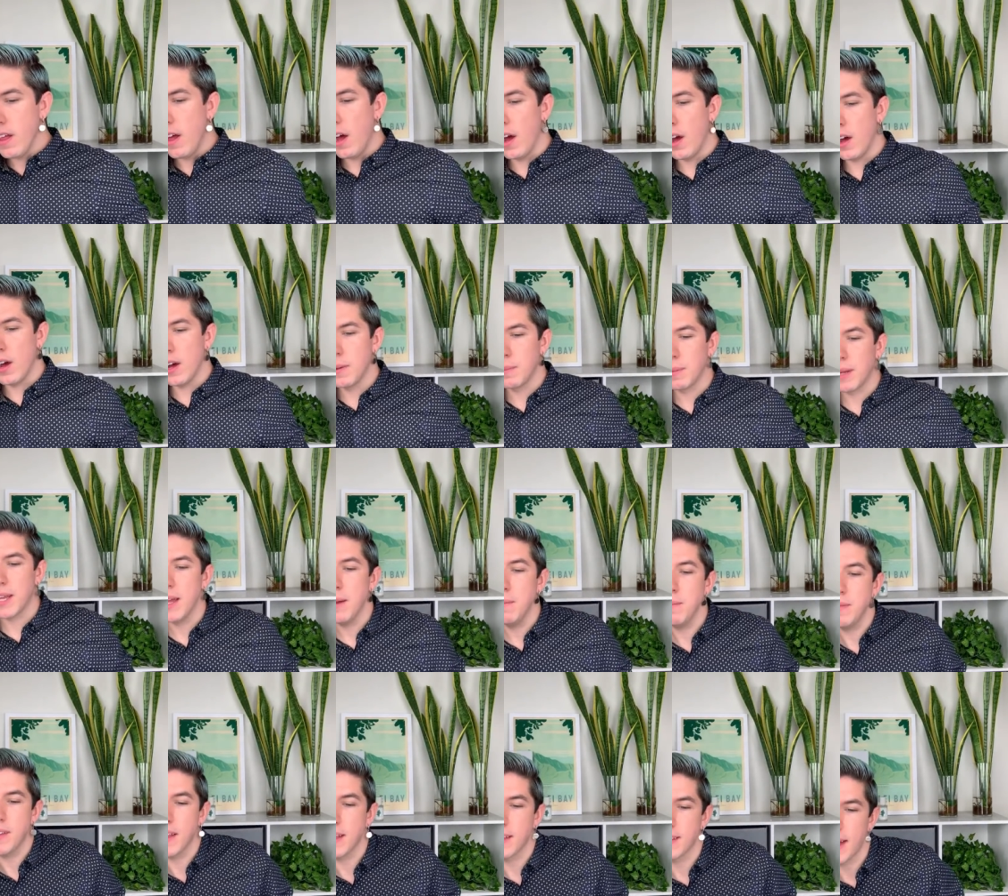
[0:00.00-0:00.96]
um, kim
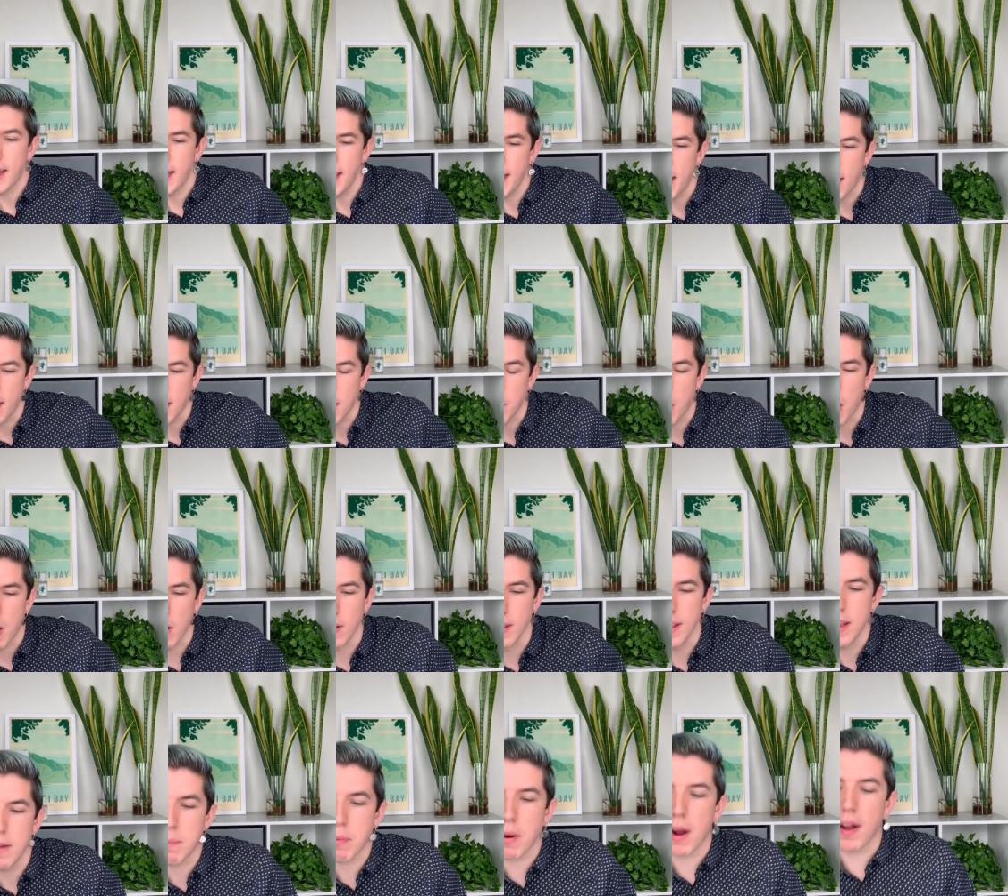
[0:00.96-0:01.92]
says hi hyram are
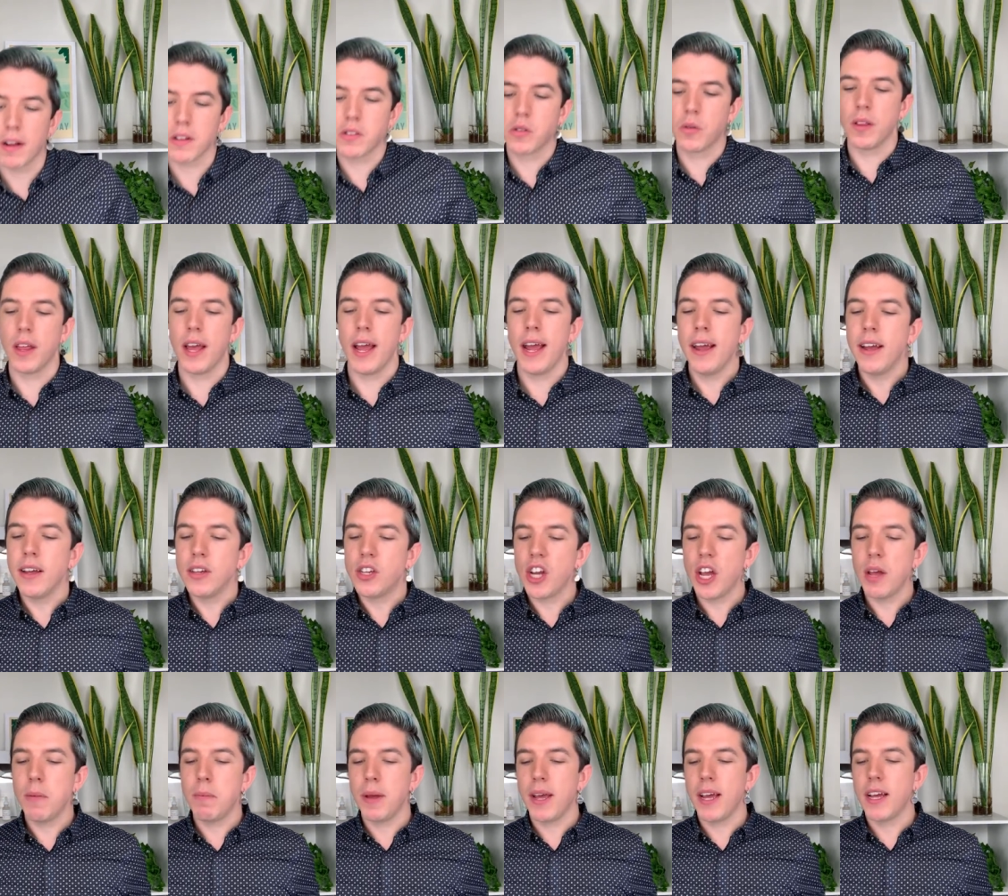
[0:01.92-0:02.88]
lip products with
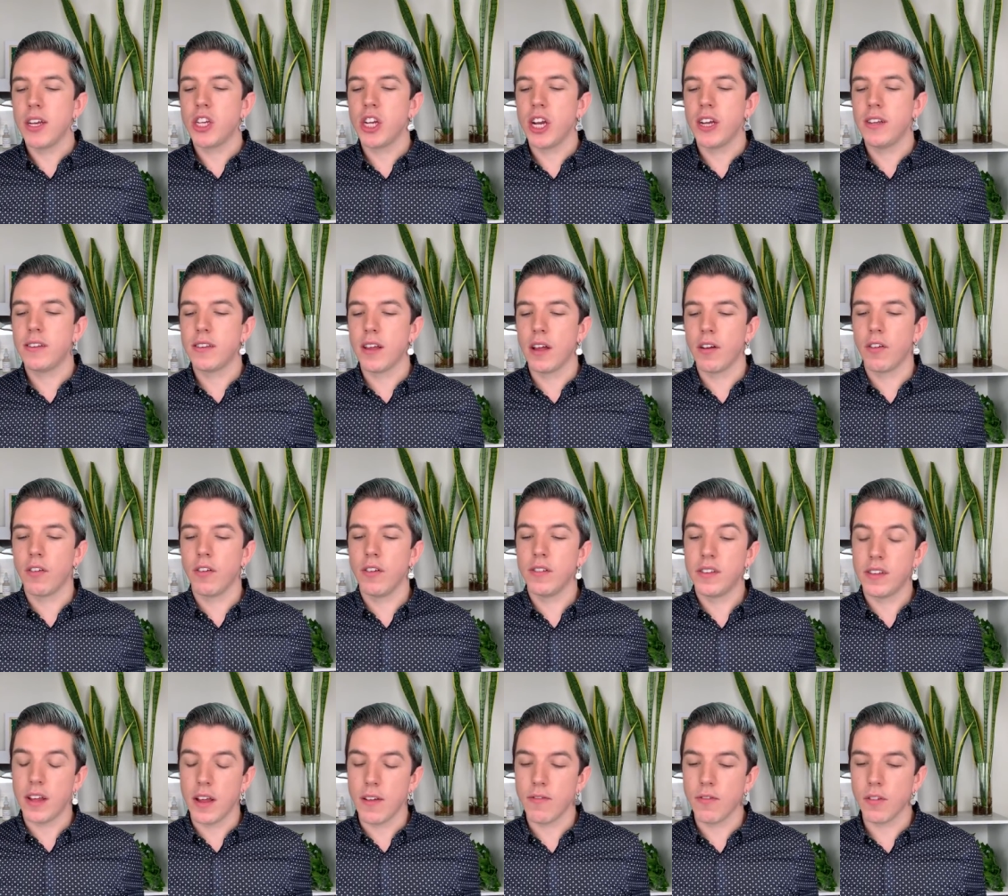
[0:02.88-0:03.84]
aha bha
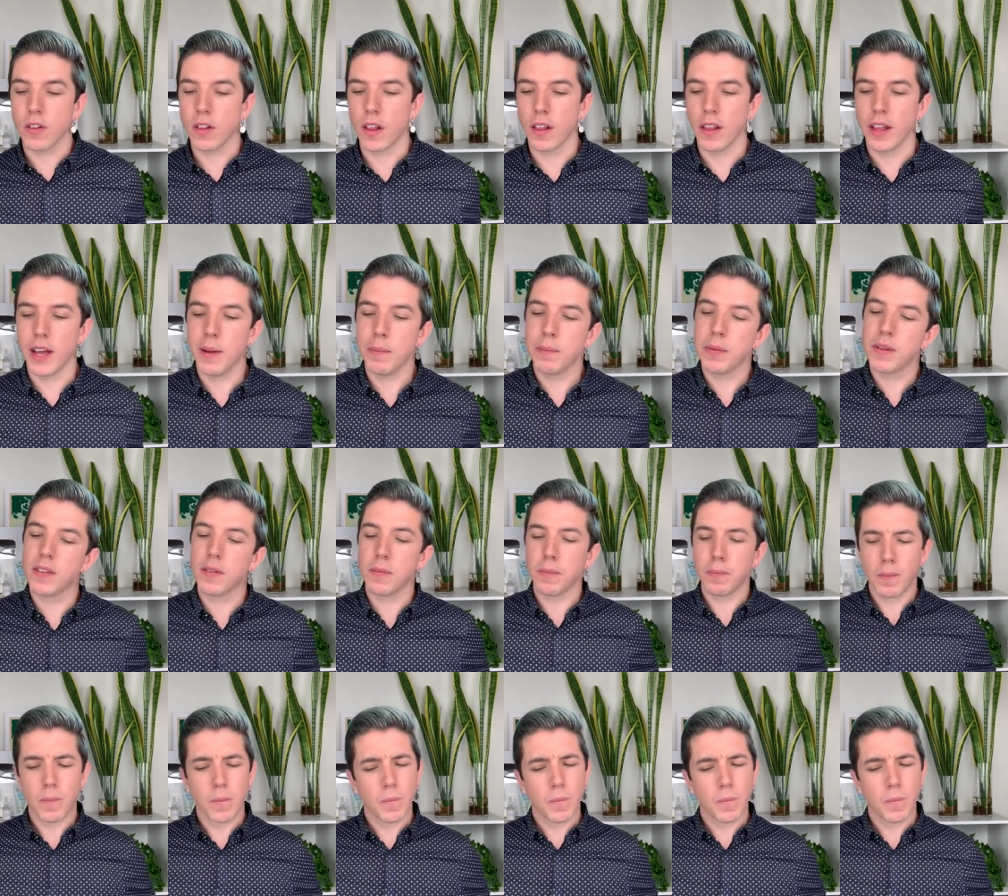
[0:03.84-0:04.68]
safe for the lips